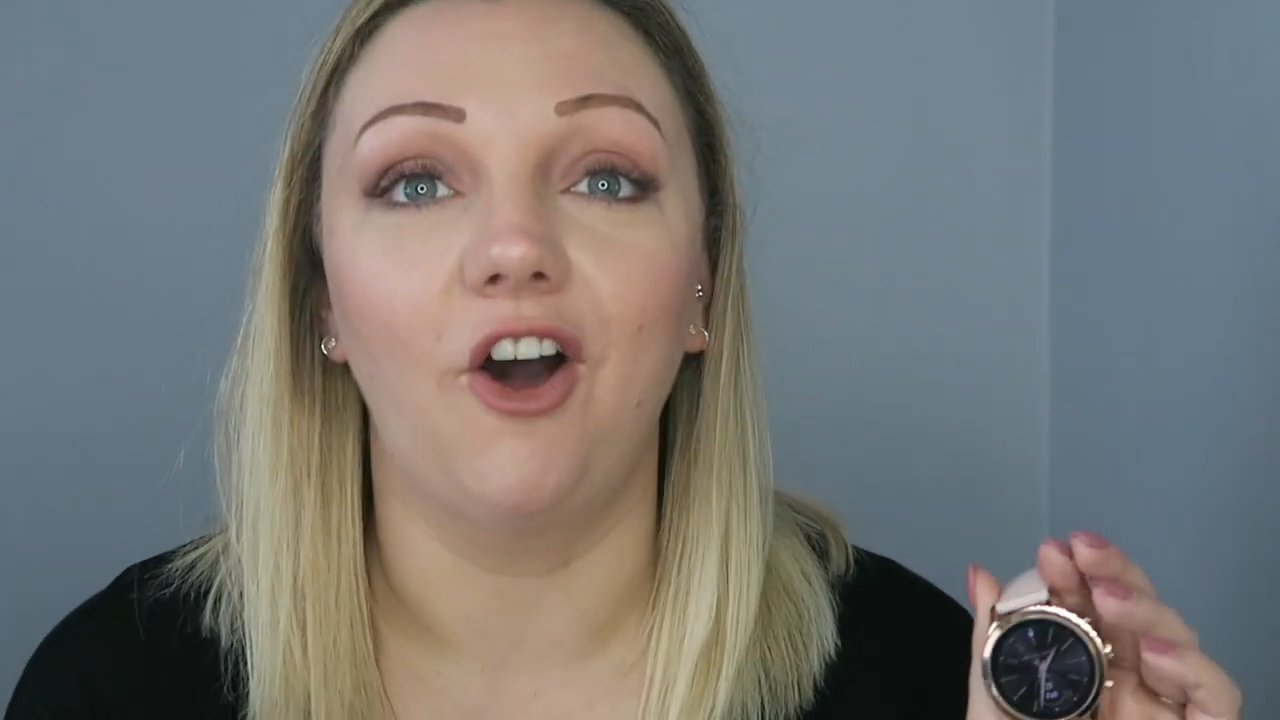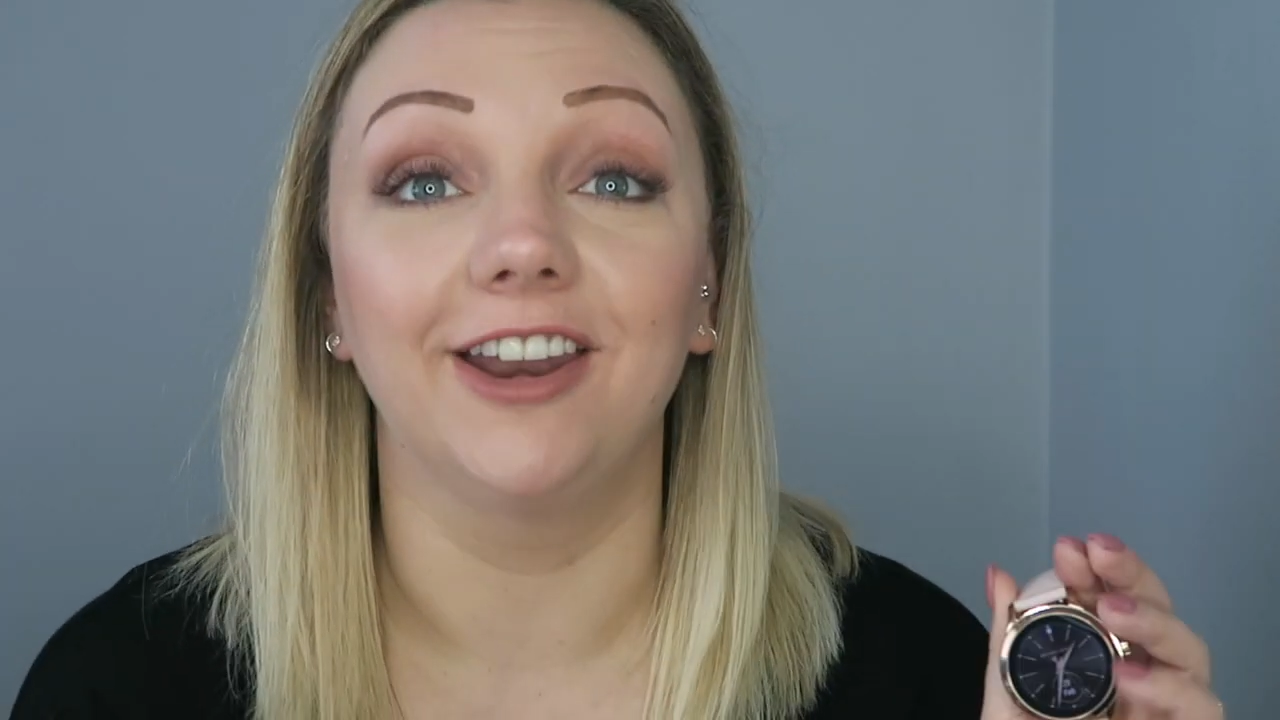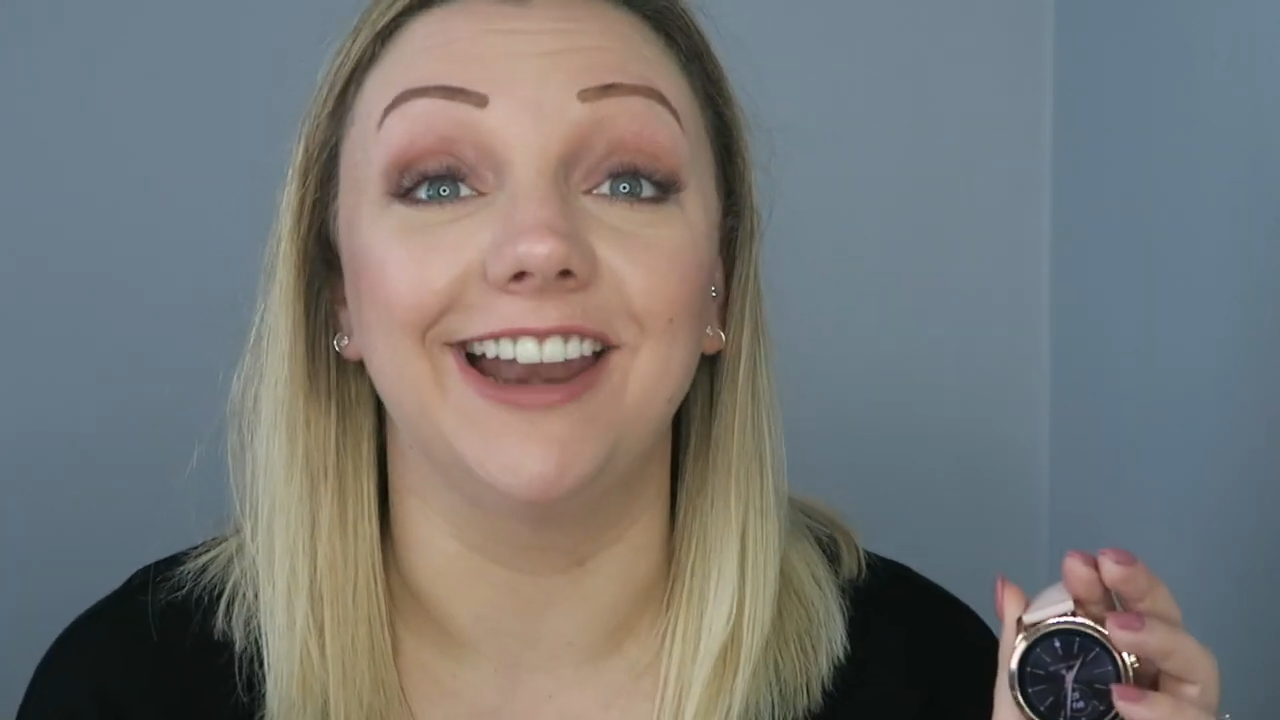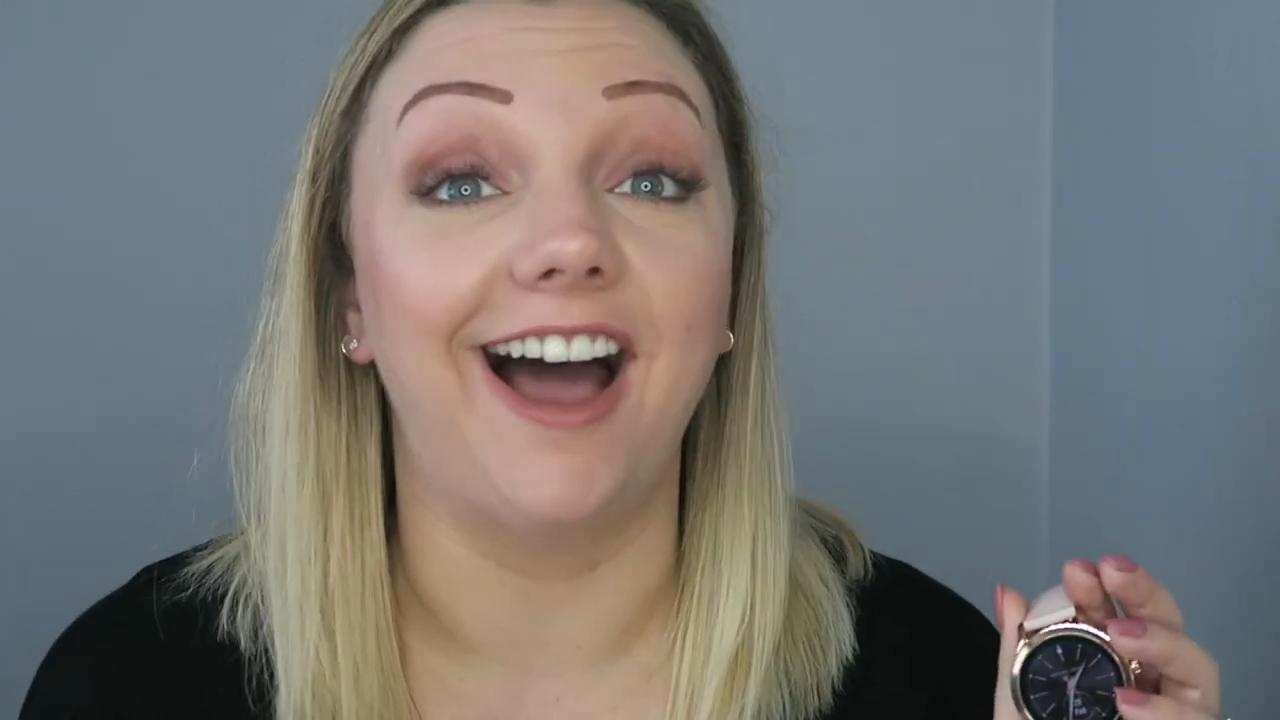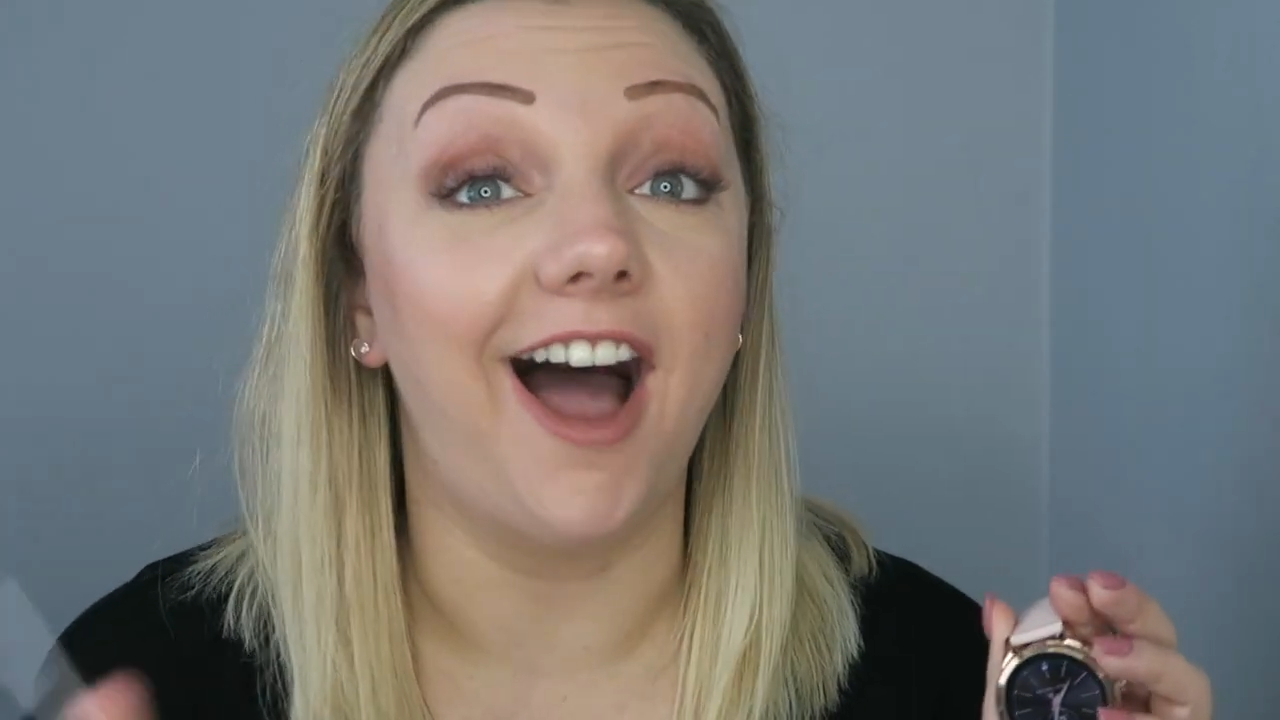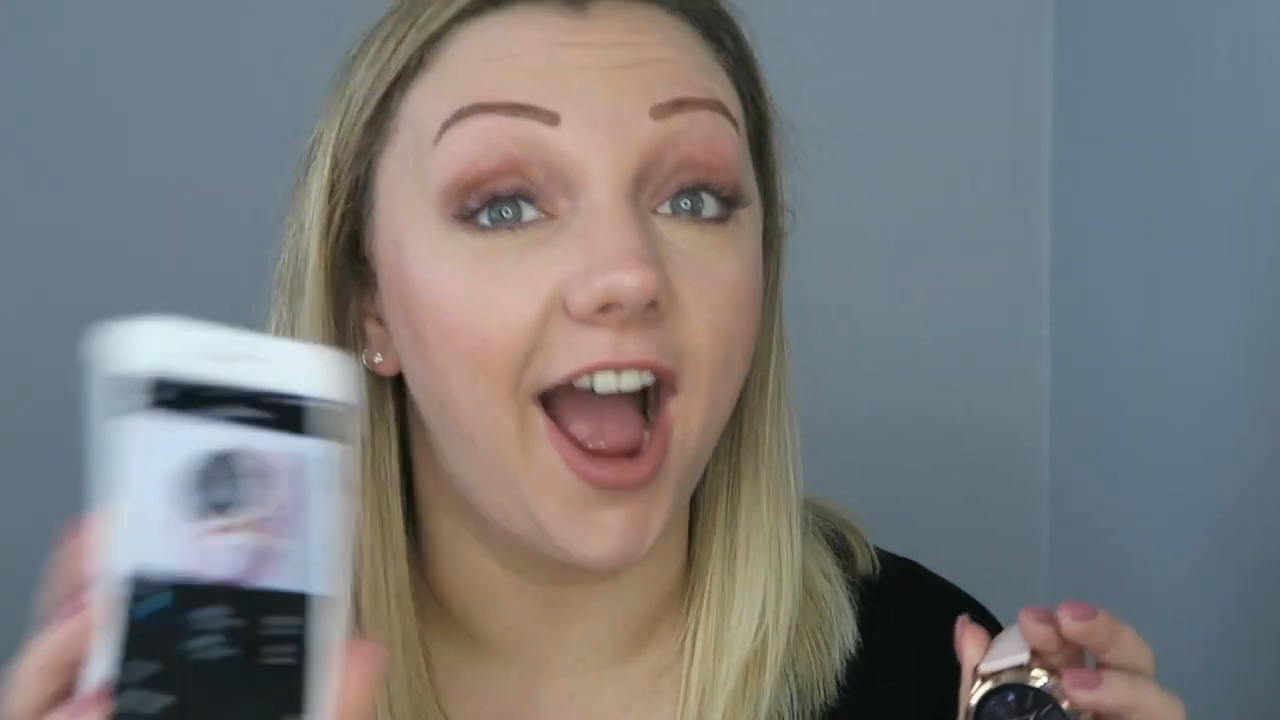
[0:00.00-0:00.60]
on an